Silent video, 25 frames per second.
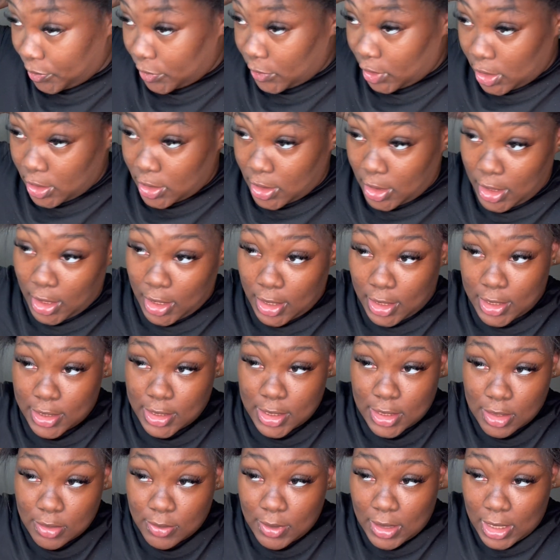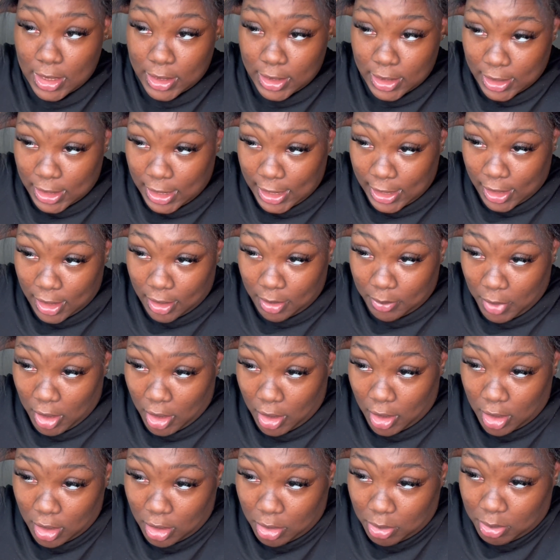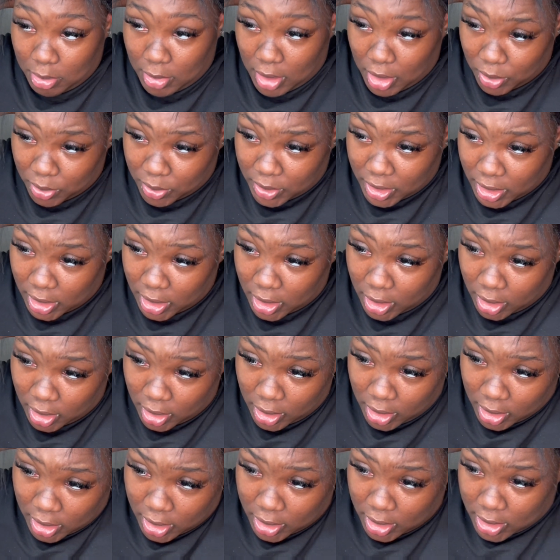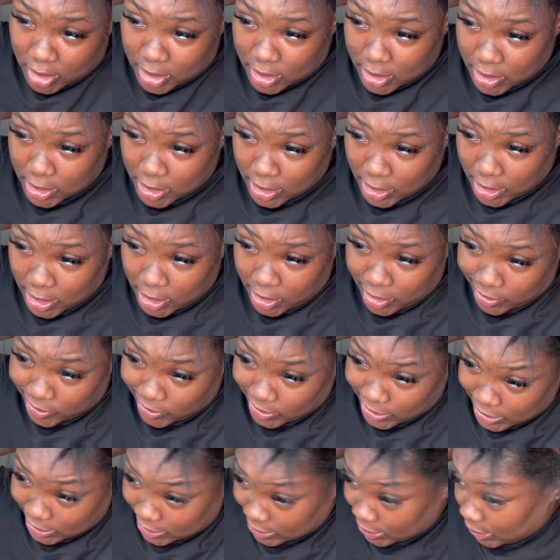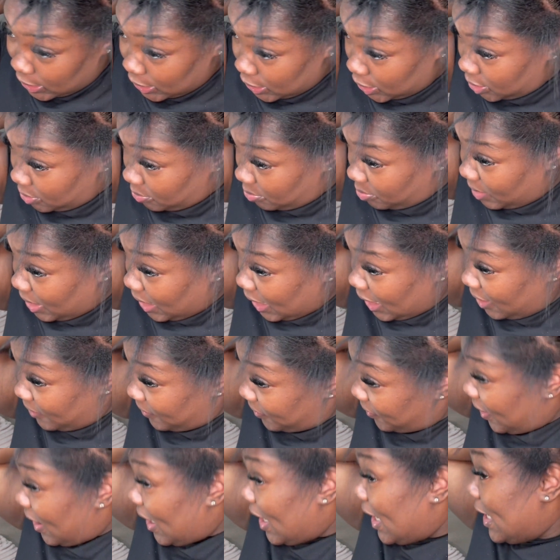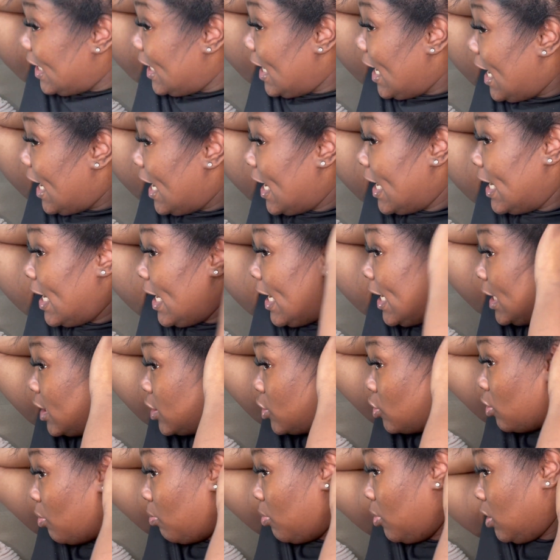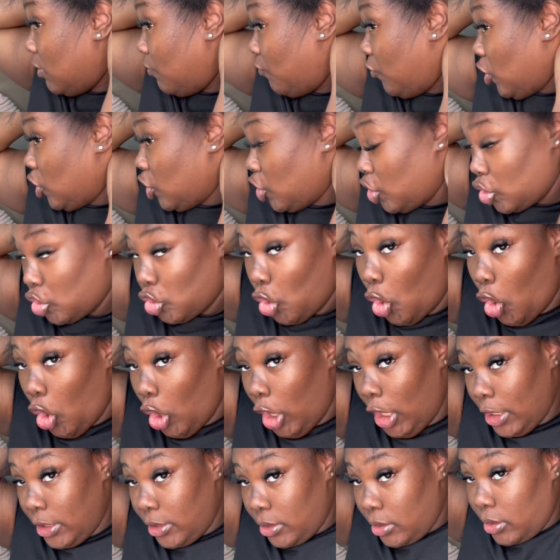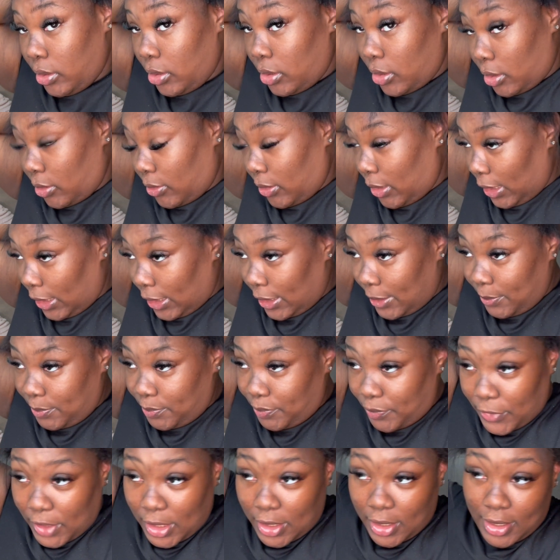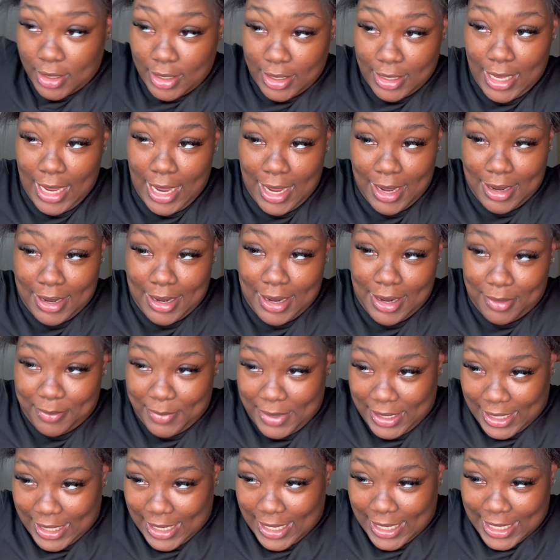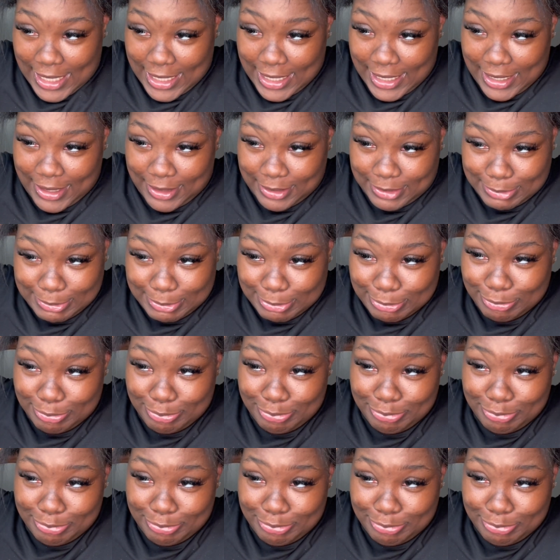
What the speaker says: So yeah, this is what I look like. I'm all molded down, sleek back, fried, dyed, laid to the motherfucking sword. Okay, y'all, oh my god.